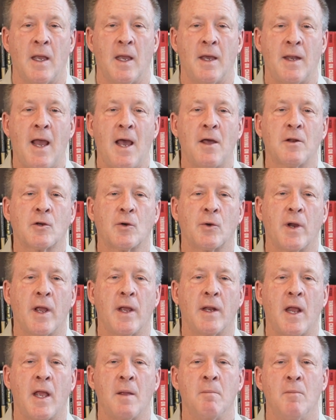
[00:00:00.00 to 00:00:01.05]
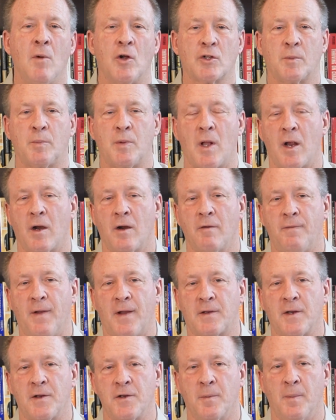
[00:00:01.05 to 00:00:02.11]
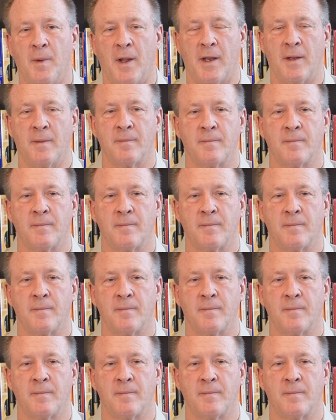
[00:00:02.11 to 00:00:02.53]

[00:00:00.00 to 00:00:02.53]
and how to create a multiplier effect on your money.